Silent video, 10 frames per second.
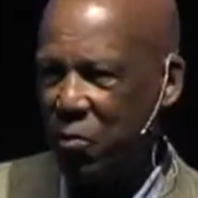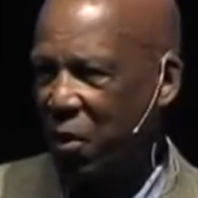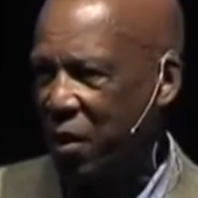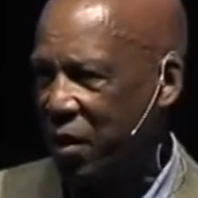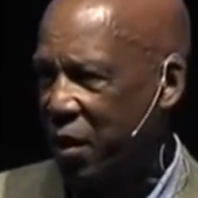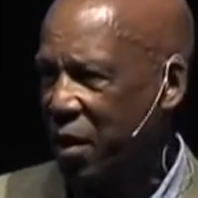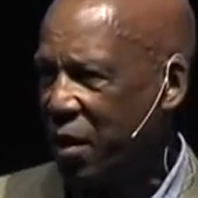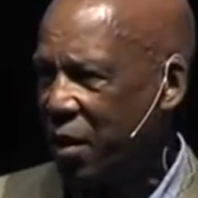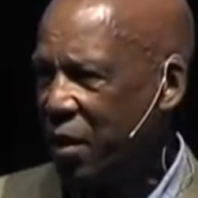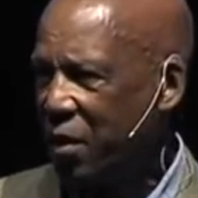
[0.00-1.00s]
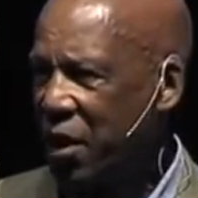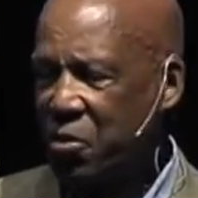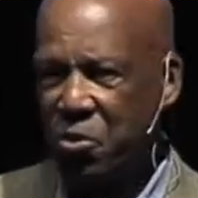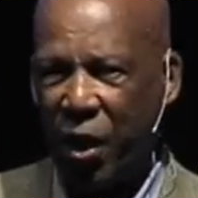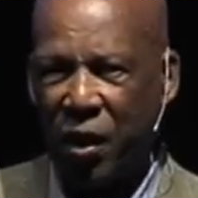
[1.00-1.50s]
wearing a leather
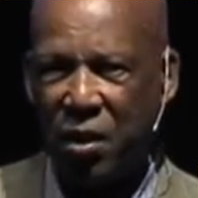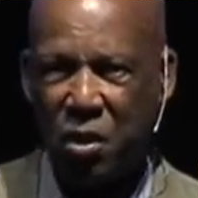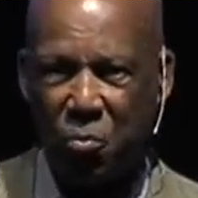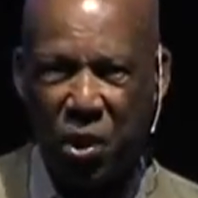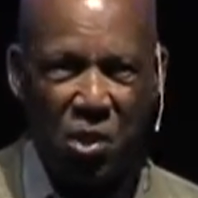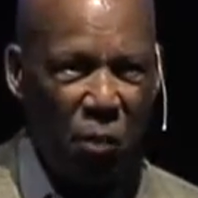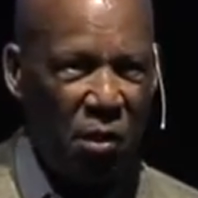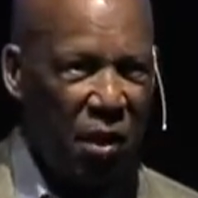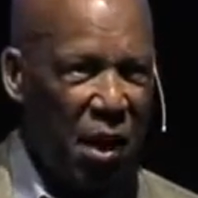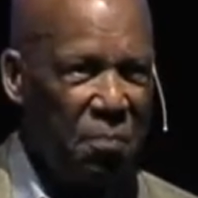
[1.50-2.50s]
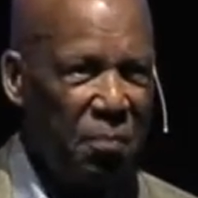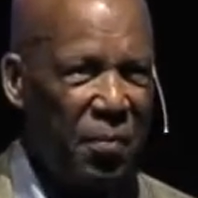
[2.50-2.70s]
jacket and a baseball cap,